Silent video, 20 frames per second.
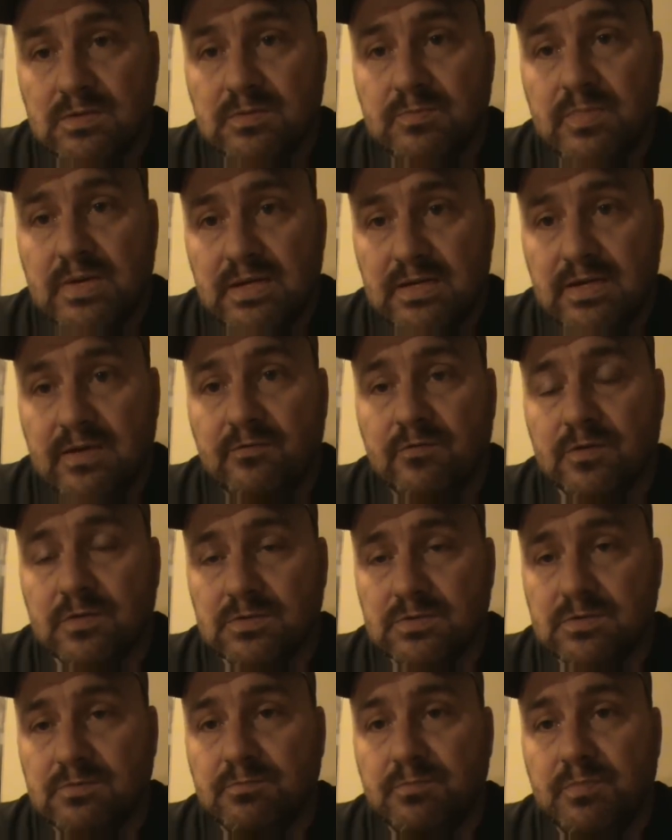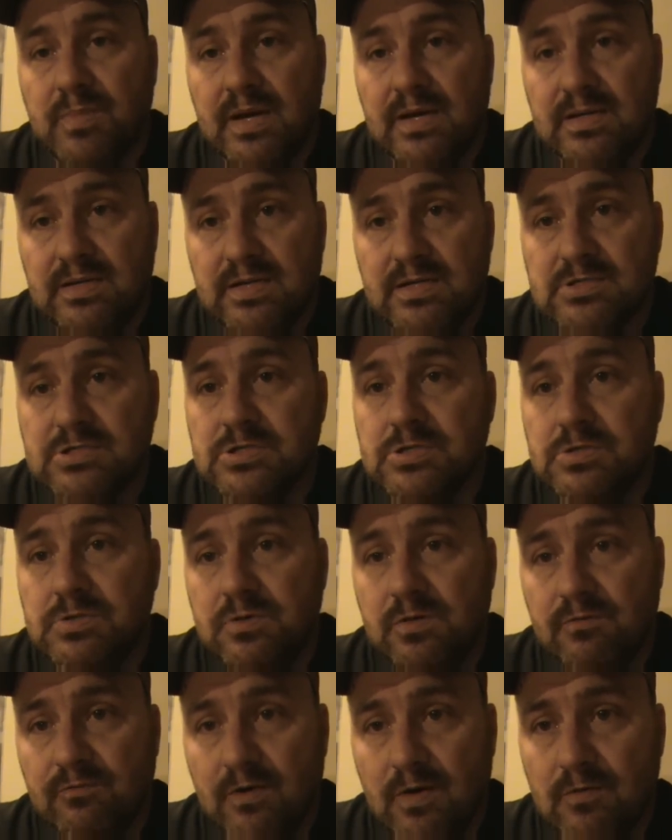Big difference. Pay attention to who
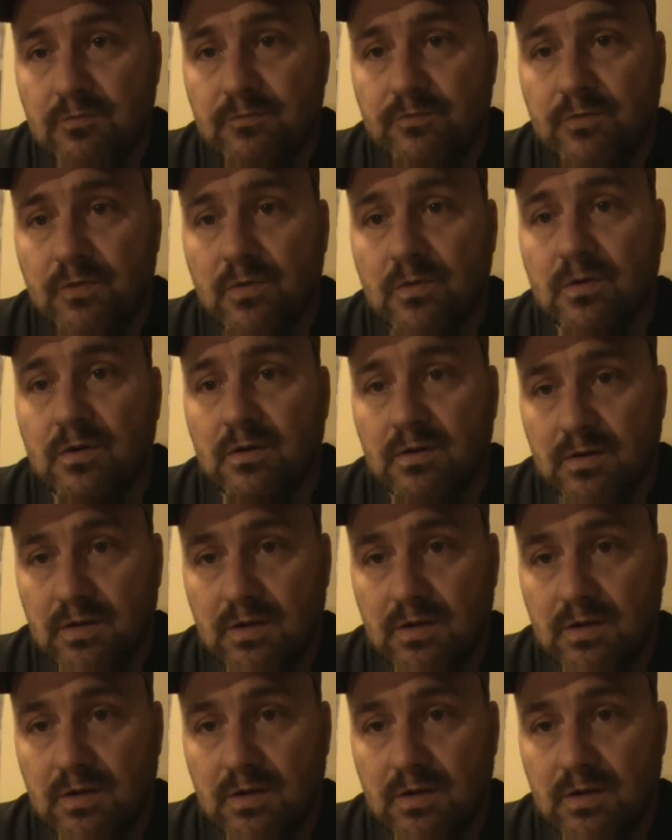you're voting for.